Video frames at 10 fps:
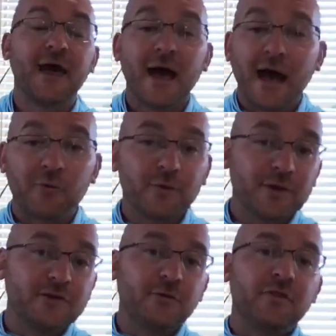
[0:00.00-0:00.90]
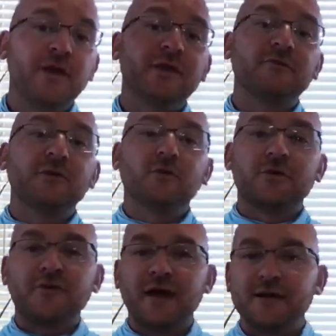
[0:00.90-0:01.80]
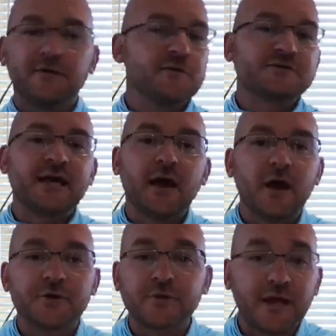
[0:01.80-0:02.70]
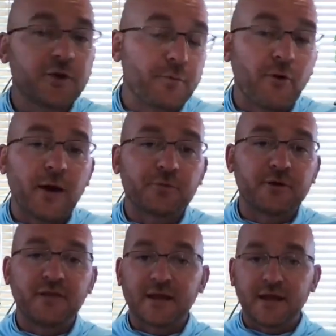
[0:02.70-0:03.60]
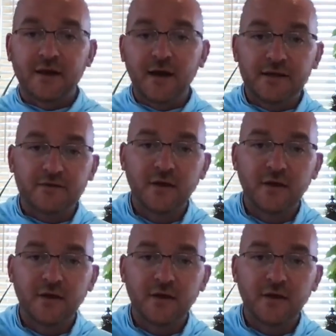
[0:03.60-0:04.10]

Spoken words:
I really do think if you looked at, say a 100-acre property that I hunt,